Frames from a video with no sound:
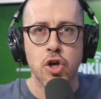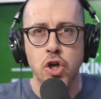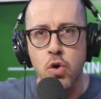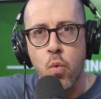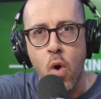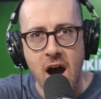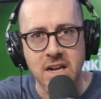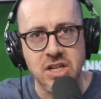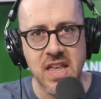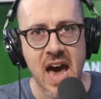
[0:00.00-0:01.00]
you
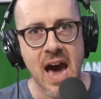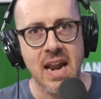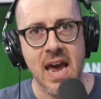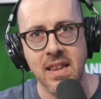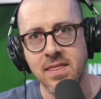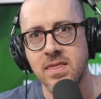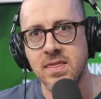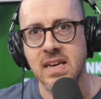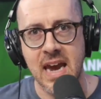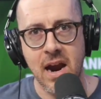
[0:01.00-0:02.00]
watched that and
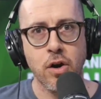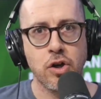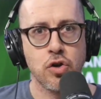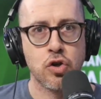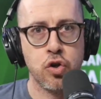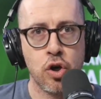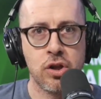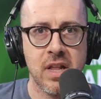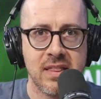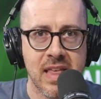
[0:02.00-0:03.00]
the characters
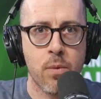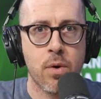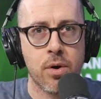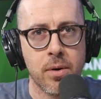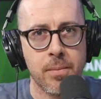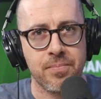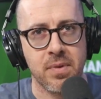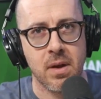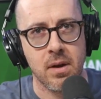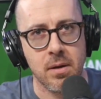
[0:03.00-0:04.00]
looked like they were
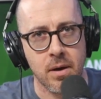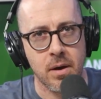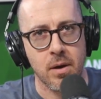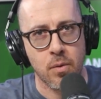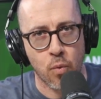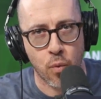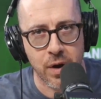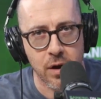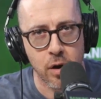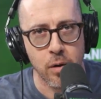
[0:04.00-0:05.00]

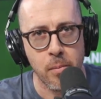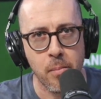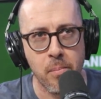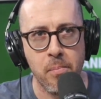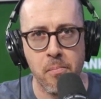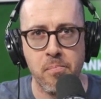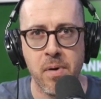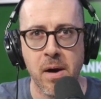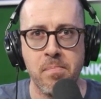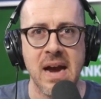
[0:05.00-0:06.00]
real,
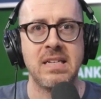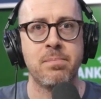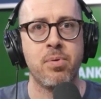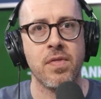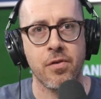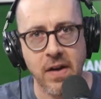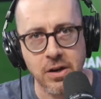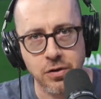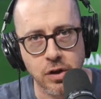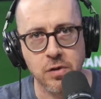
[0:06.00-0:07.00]
but based upon their
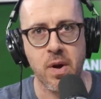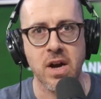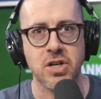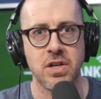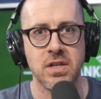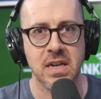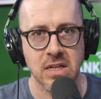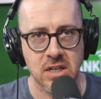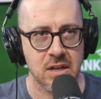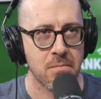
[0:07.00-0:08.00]
facial expressions
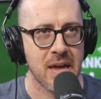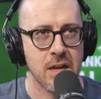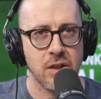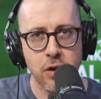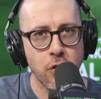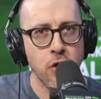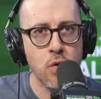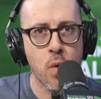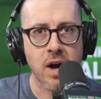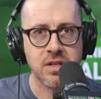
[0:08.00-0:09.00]
and some like little
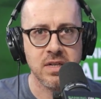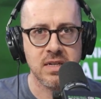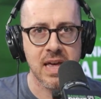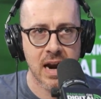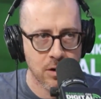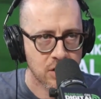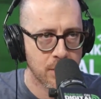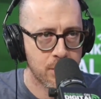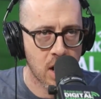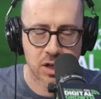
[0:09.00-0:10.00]
nuances that our
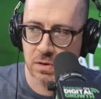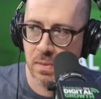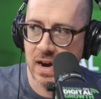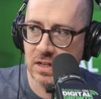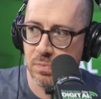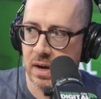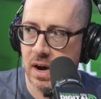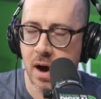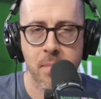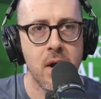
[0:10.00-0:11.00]
subconscious minds pick
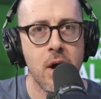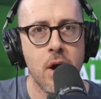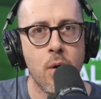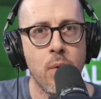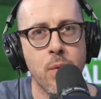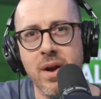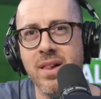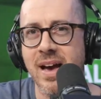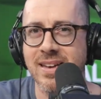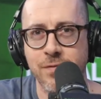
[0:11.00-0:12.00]
up, we
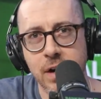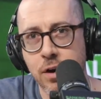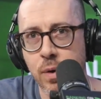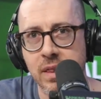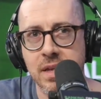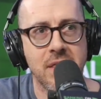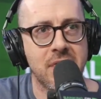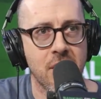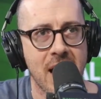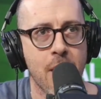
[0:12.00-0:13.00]
realize very quickly that
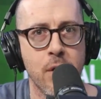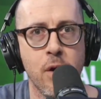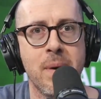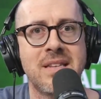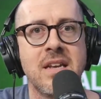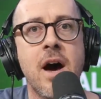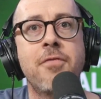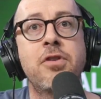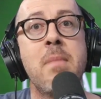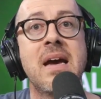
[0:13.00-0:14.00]
they're not real, but it's
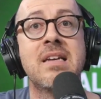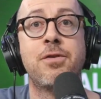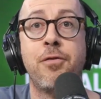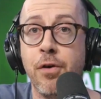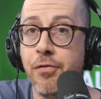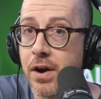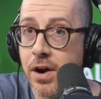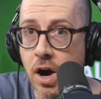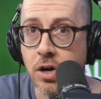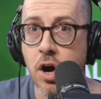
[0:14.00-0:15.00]
enough to make us feel
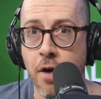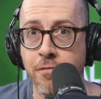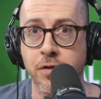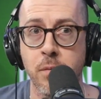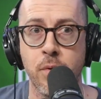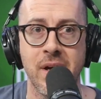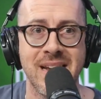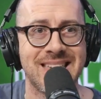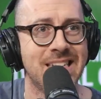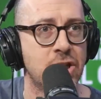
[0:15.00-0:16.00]
very uncomfortable
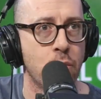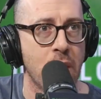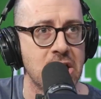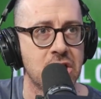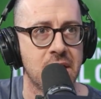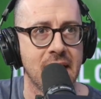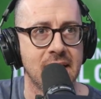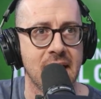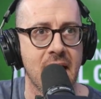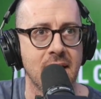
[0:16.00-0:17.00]
in a situation like
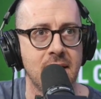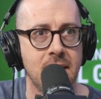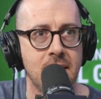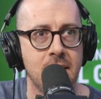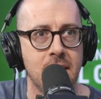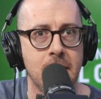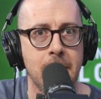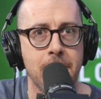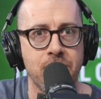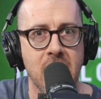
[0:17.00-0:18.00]
that.
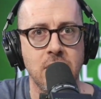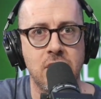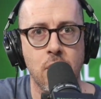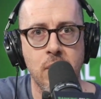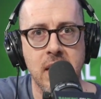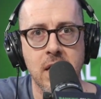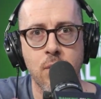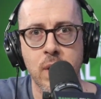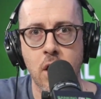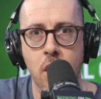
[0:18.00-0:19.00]
And so here
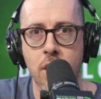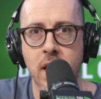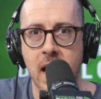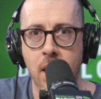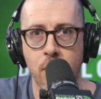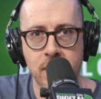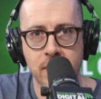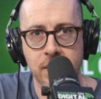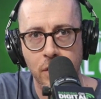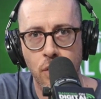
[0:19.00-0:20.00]
we are now in
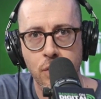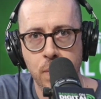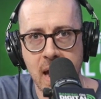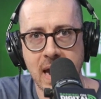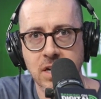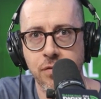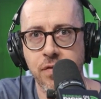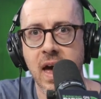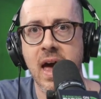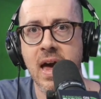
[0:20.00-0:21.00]
this whole new age
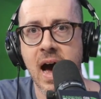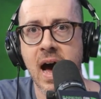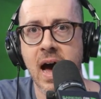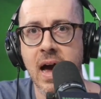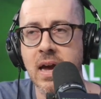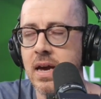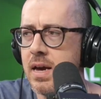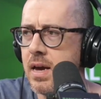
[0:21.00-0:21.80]
of AI.